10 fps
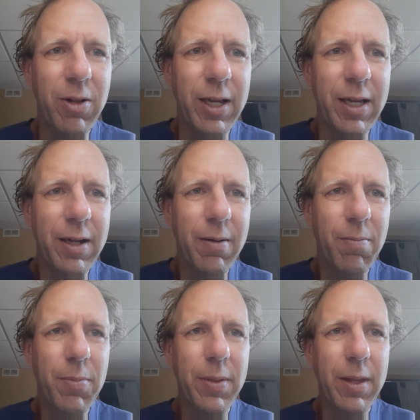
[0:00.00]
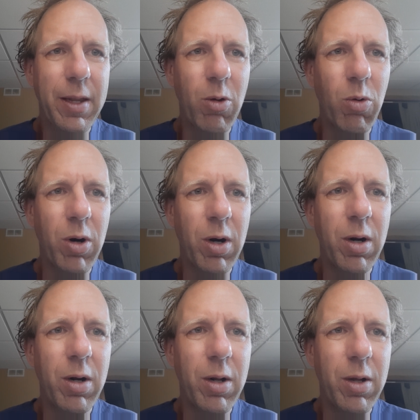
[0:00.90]
Like you were
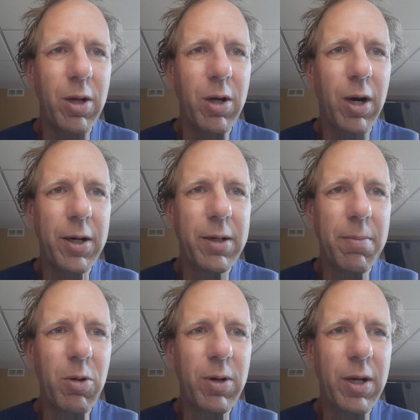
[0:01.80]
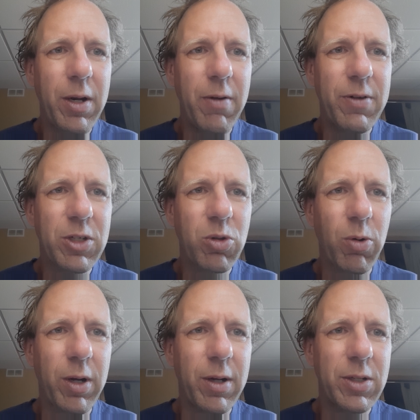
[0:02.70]
uncommunicative and
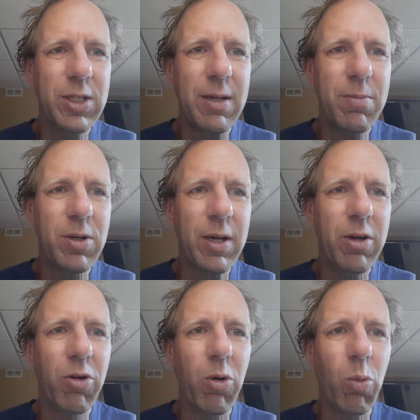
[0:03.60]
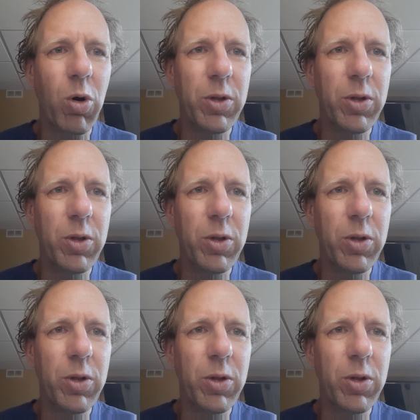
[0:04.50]
sort of seemed in your own world.